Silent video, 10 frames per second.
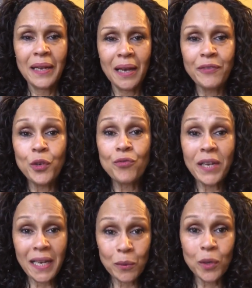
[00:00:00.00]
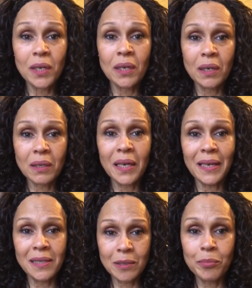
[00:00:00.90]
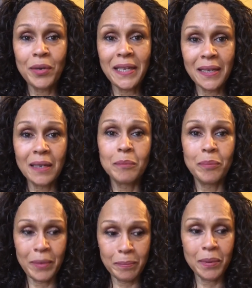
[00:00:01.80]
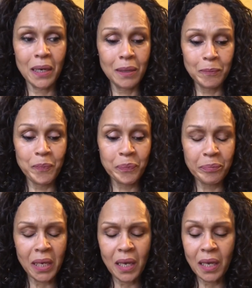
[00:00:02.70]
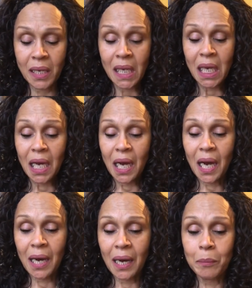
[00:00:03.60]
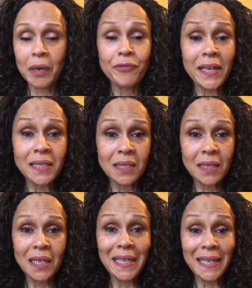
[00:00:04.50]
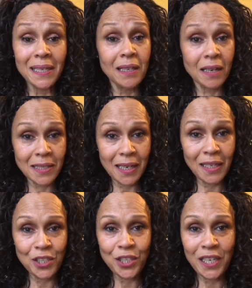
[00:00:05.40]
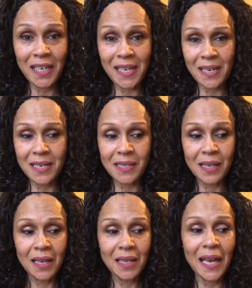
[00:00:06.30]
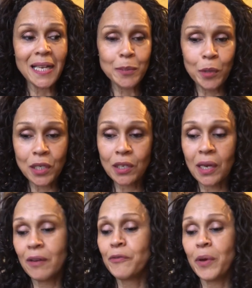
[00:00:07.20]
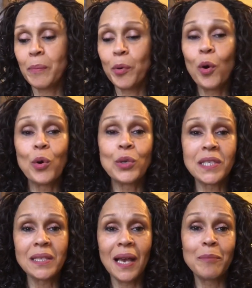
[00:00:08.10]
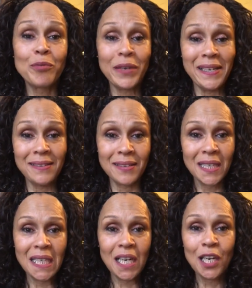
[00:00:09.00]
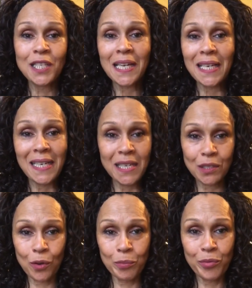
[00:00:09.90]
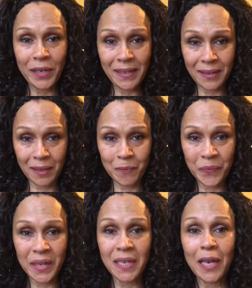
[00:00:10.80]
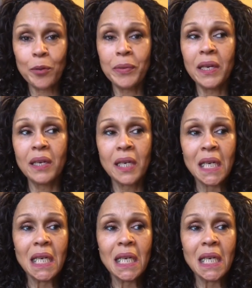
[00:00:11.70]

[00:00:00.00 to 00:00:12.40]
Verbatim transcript: Now, if you really want to get into breathing and um, being, uh, my friend Lillian Lartey, she is the expert of pause and breathe. Her techniques on breathing and helping